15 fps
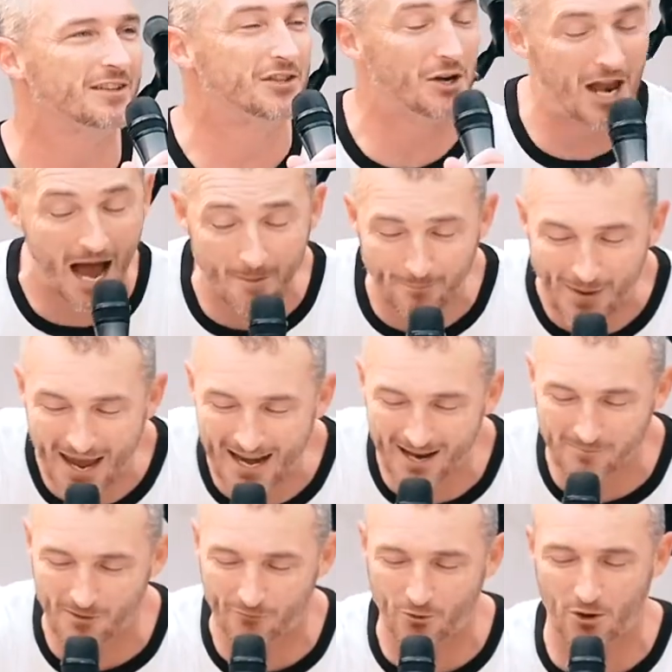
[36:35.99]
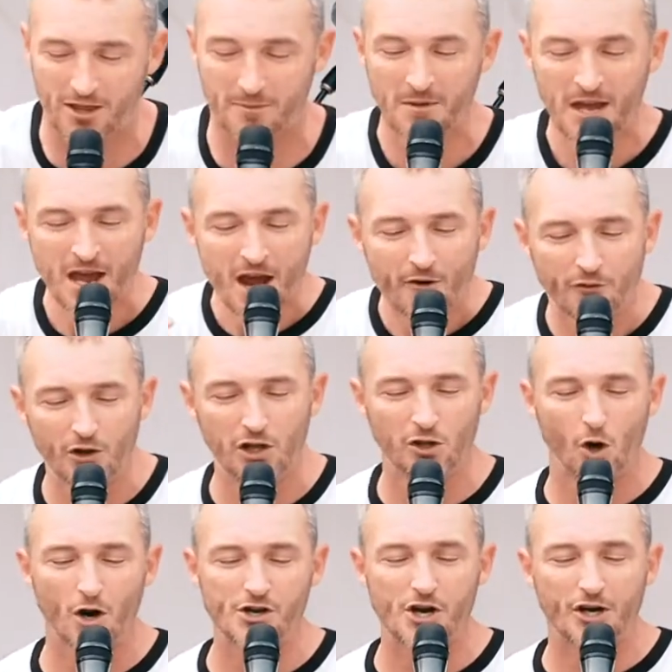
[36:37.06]
Do not panic before them, for the
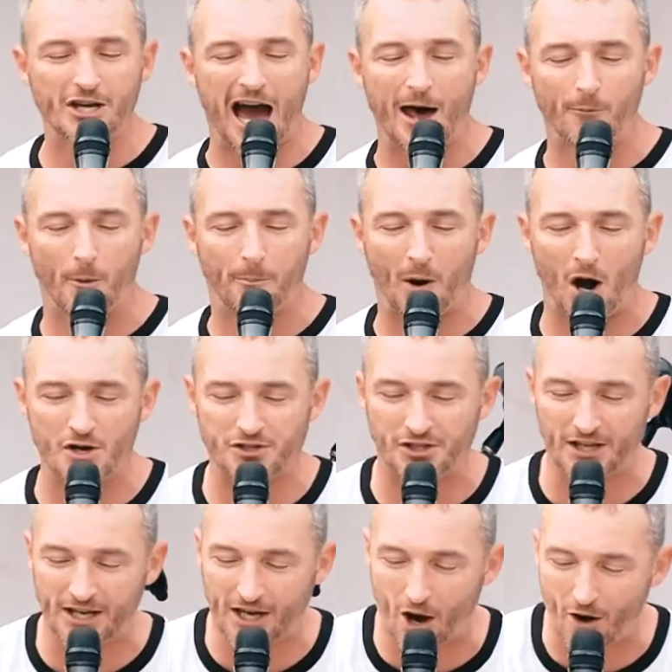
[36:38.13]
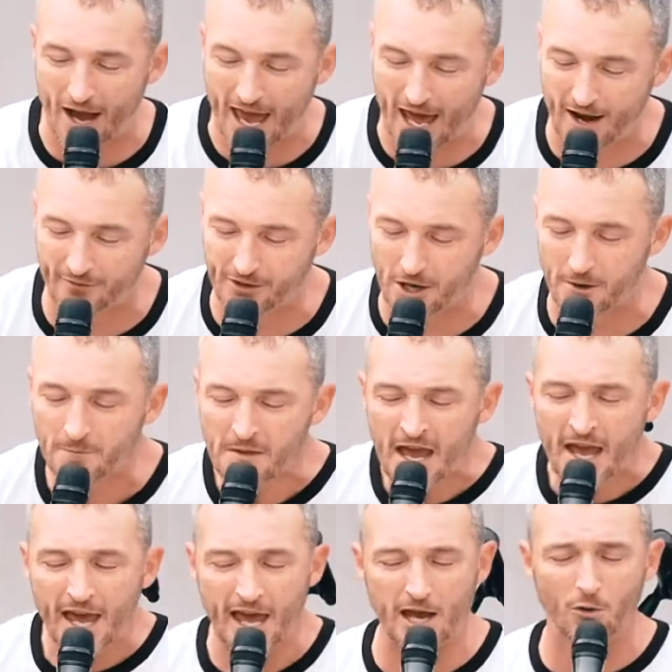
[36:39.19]
Lord your God will personally go ahead of you.
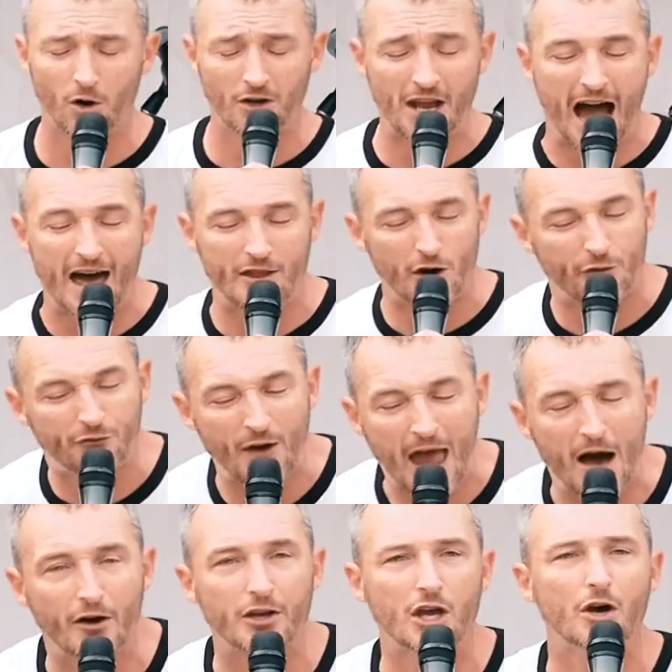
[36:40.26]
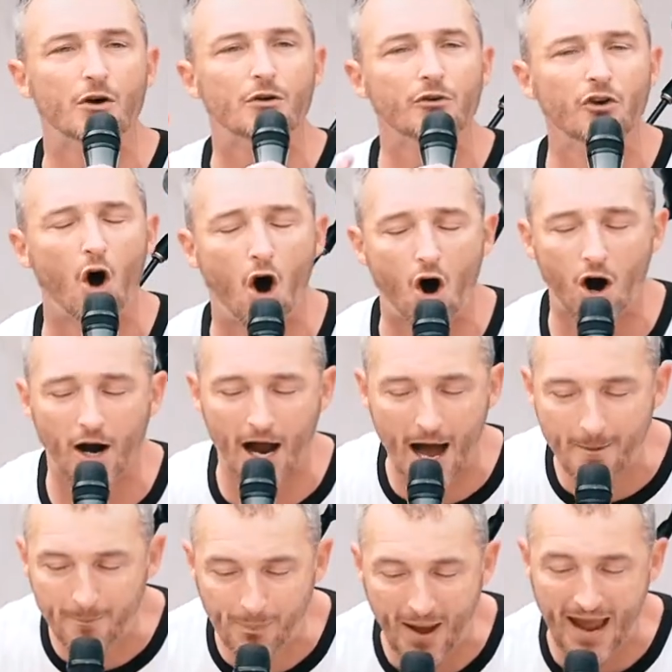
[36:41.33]
He will neither fail you nor
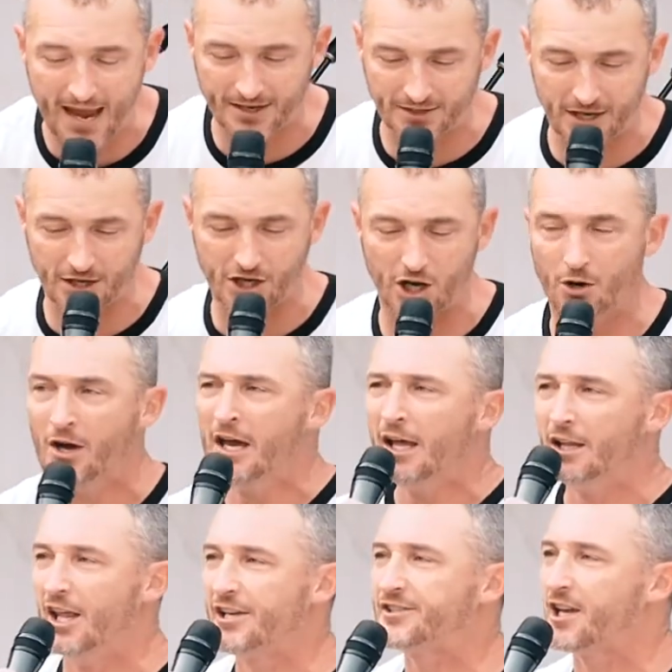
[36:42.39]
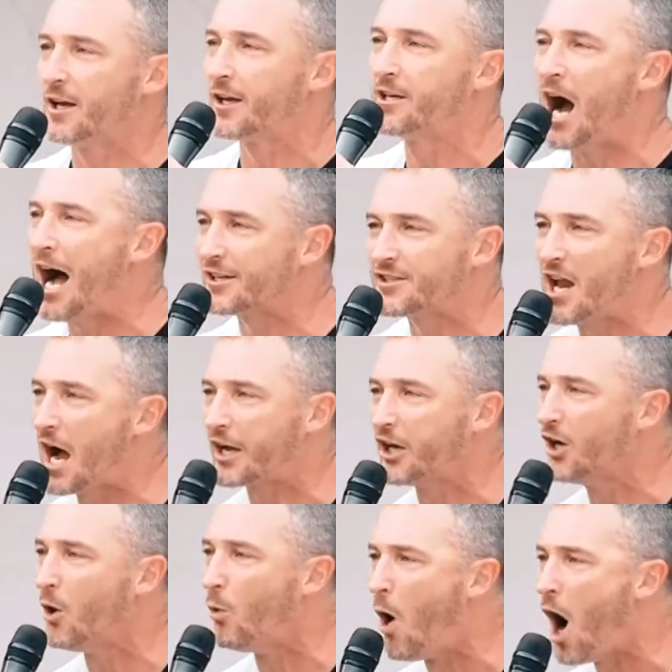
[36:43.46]
abandon you. Listen, God's not
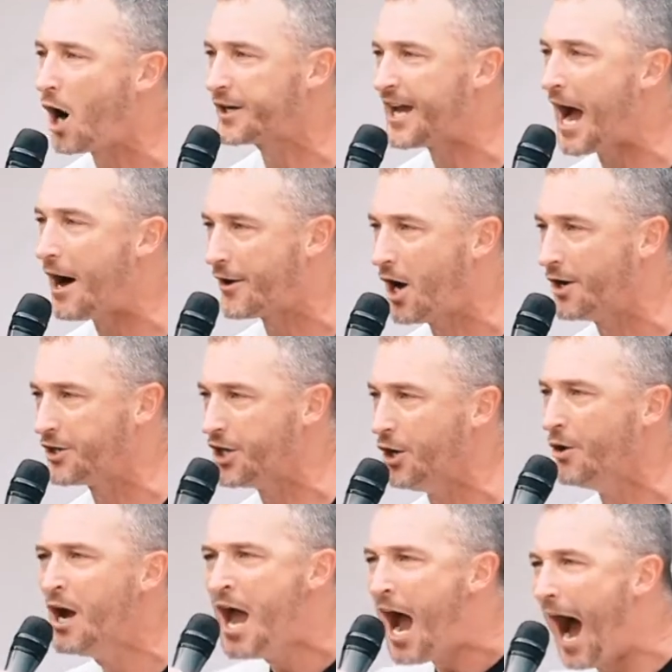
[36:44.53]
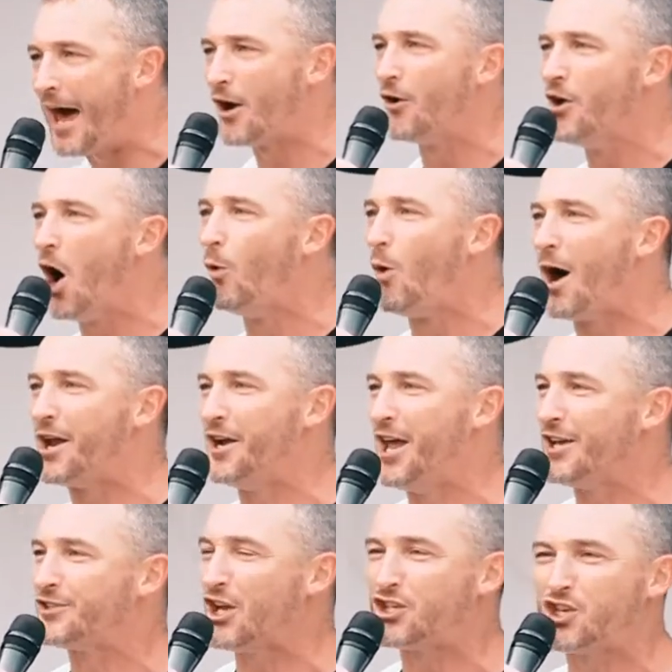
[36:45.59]
going to walk out on you. I don't know what it
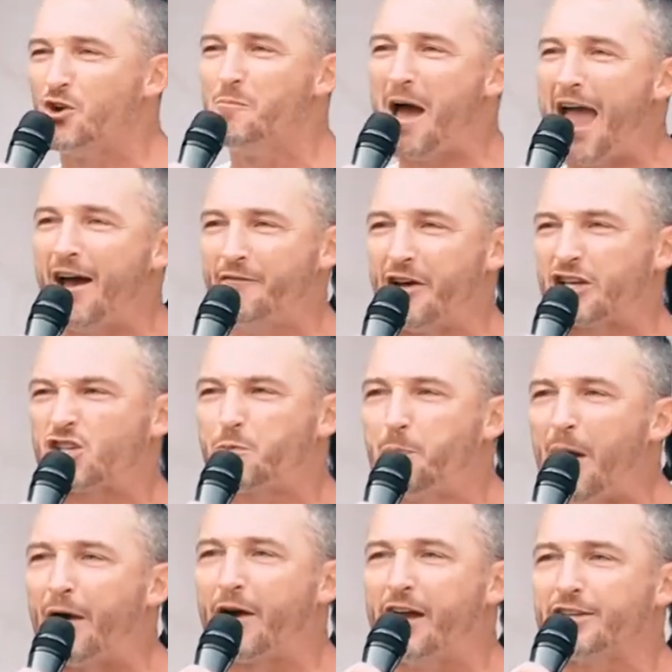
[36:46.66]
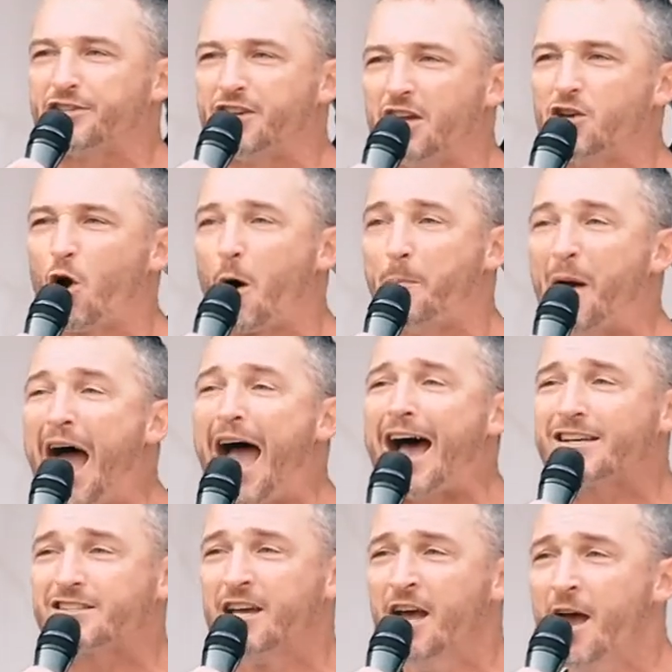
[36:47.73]
is that you may have experienced in your
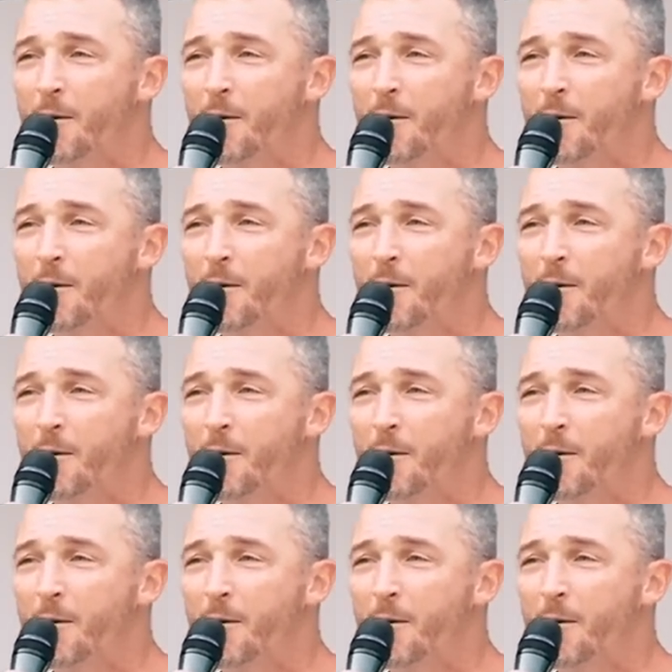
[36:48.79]
past,